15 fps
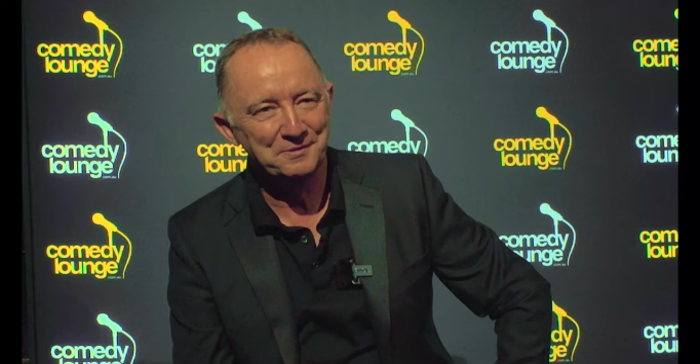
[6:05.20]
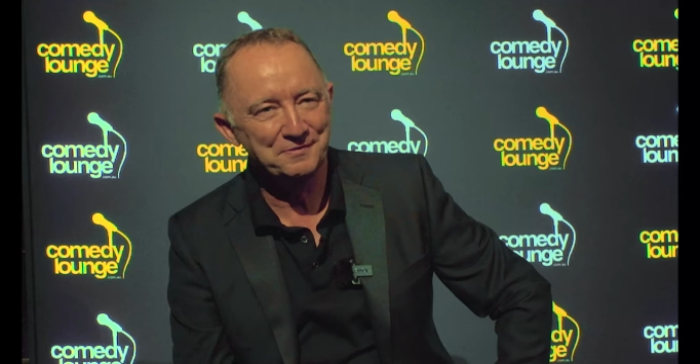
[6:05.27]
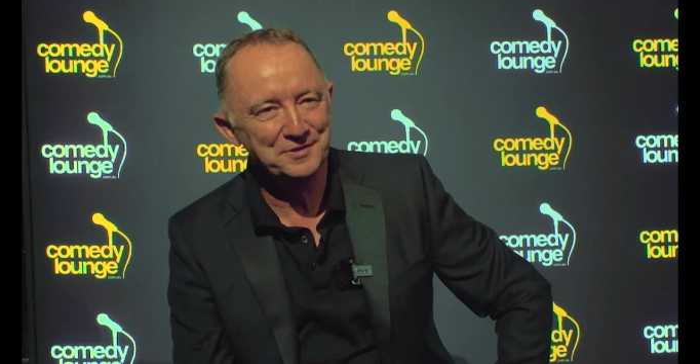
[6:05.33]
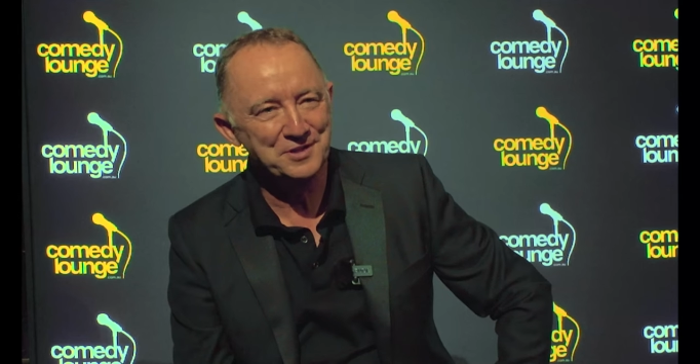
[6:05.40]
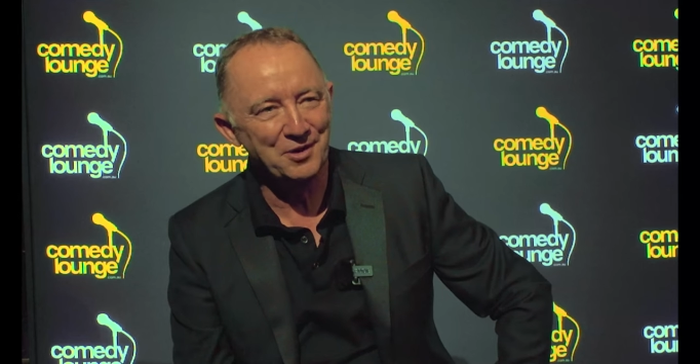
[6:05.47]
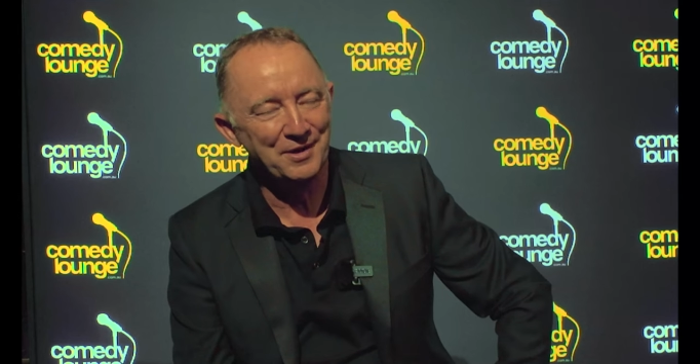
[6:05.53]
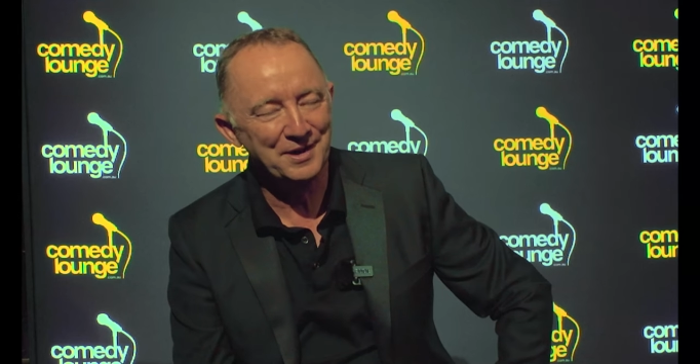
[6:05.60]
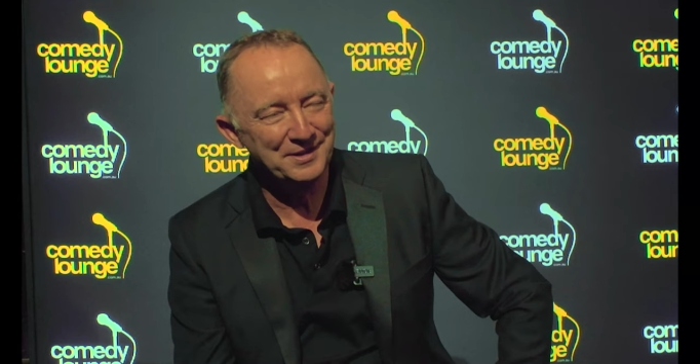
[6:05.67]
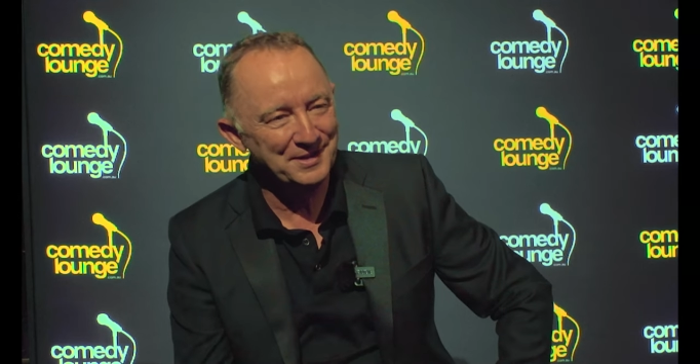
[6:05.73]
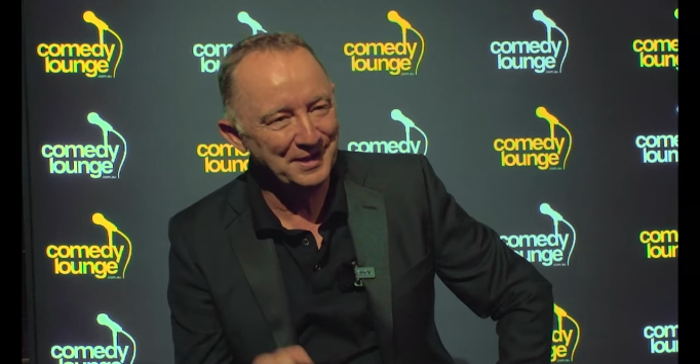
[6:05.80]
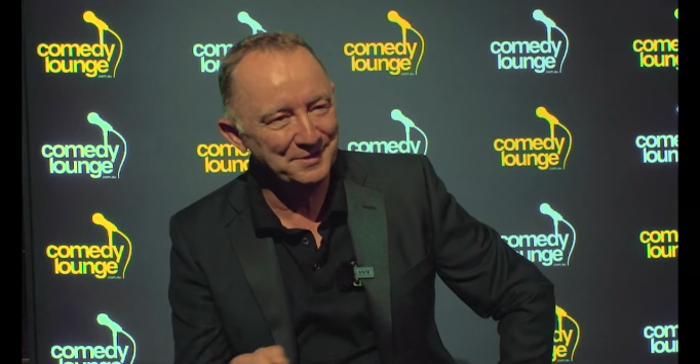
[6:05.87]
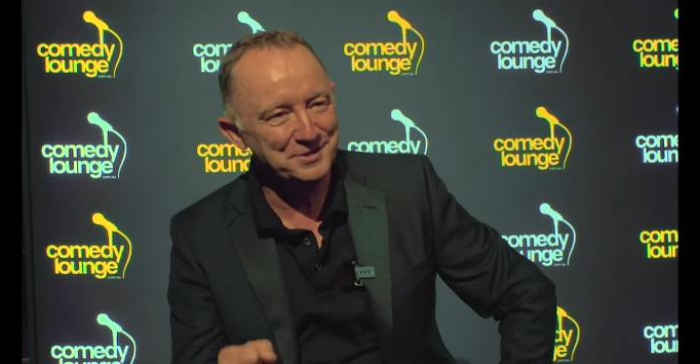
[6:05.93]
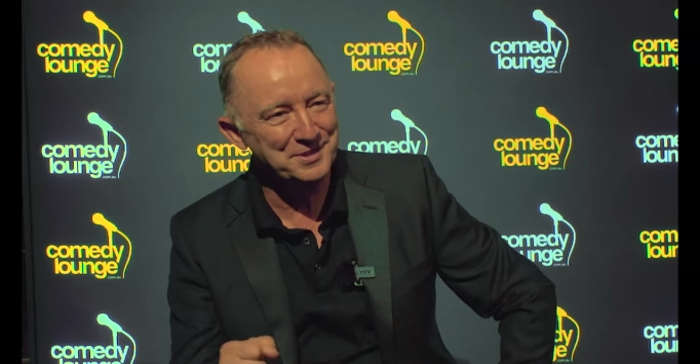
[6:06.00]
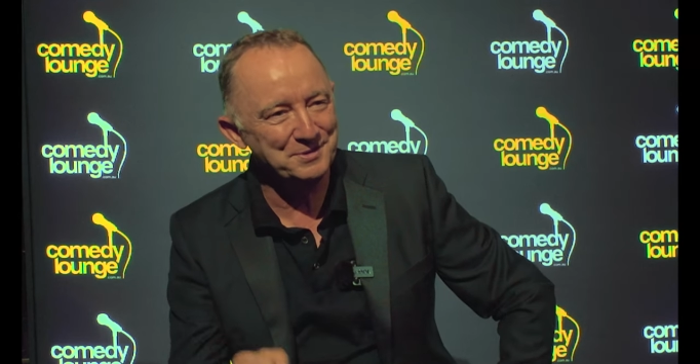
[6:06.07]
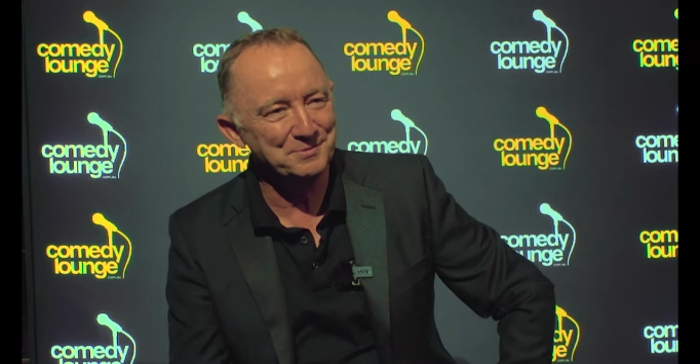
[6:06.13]
of tight, you
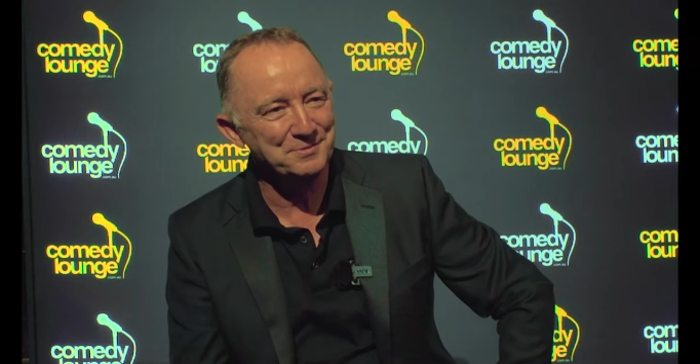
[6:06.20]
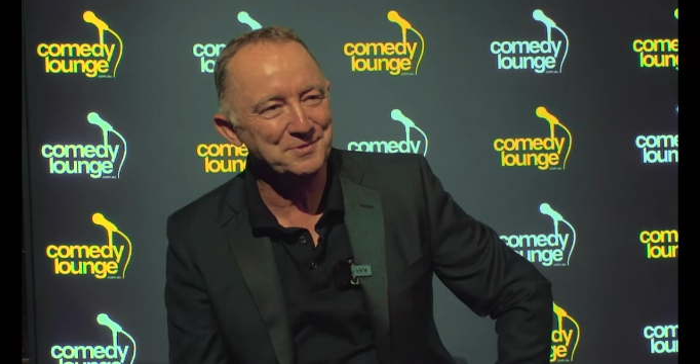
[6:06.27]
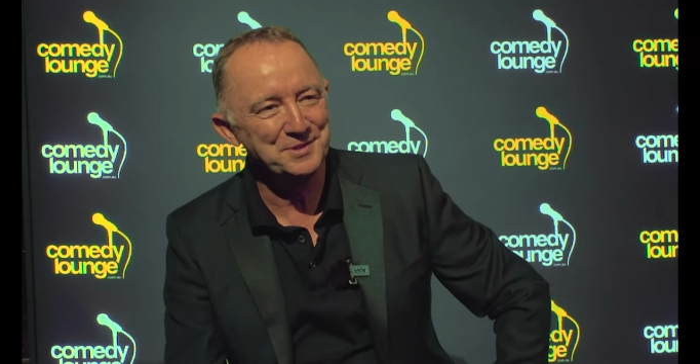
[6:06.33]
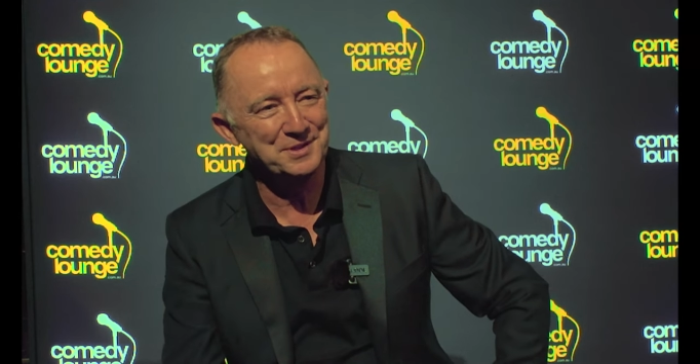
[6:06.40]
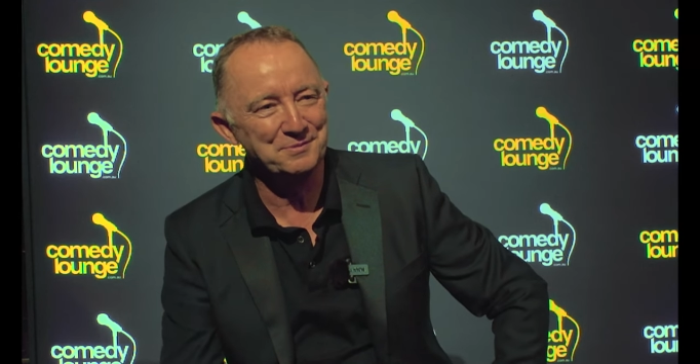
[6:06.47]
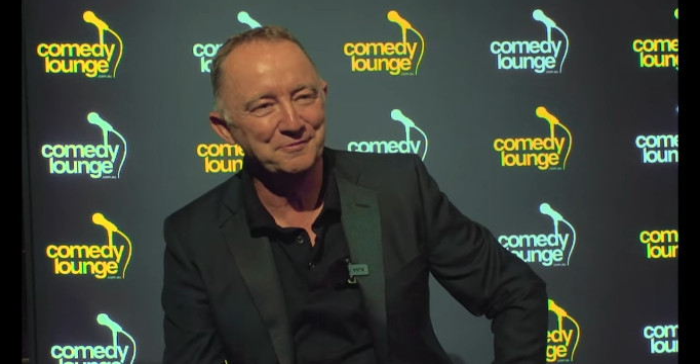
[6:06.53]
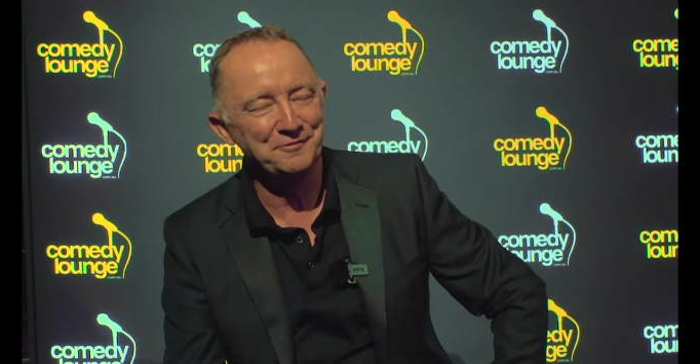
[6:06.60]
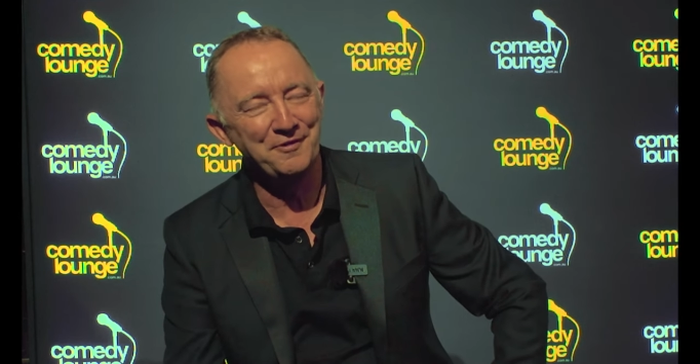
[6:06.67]
know, she'll